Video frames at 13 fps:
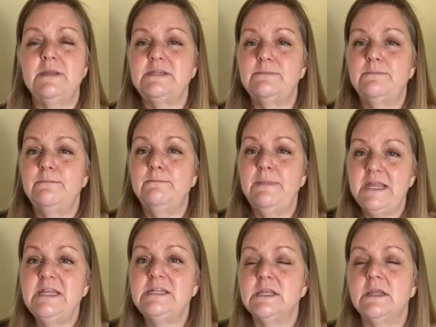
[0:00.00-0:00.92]

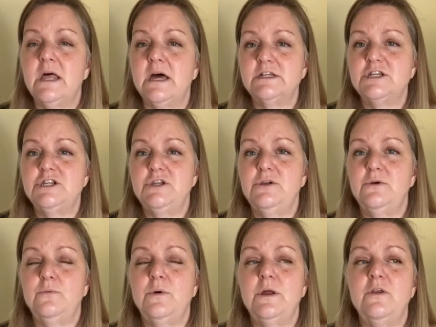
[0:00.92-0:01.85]
means a lot to
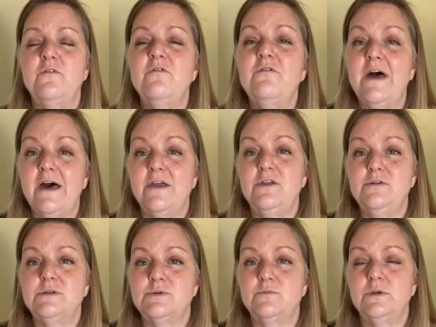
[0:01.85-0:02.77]
you, what your
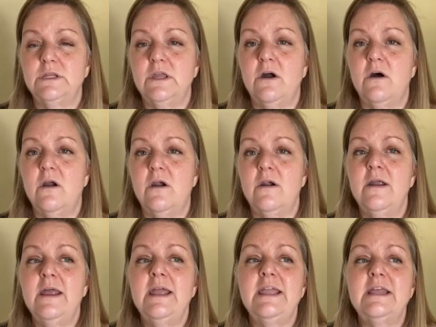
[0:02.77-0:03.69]
values really are.
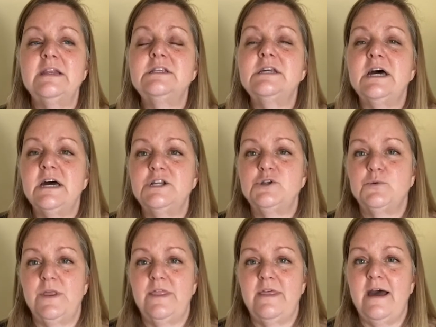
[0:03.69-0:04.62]
Get in touch
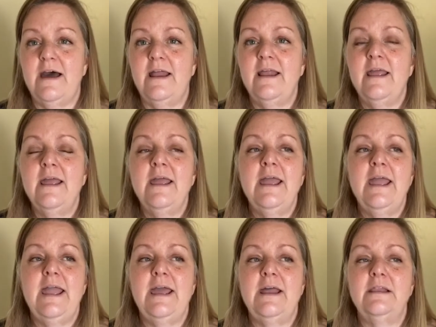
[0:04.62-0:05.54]
with that
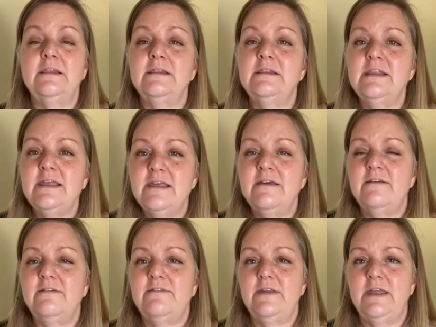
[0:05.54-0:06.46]
and
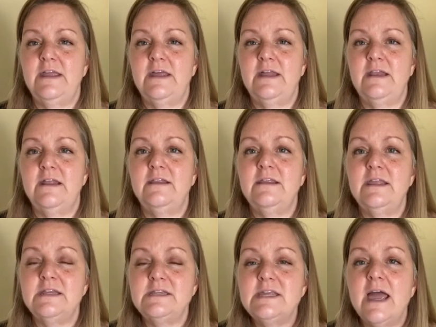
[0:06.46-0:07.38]
live in the
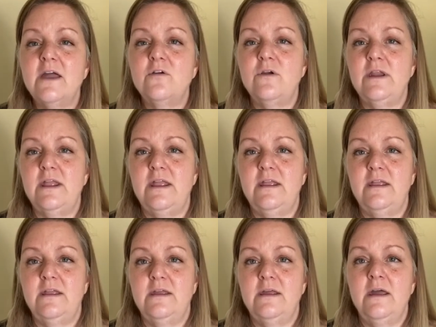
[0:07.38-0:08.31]

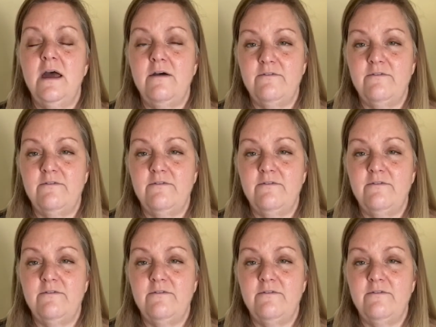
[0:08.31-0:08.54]
integrity of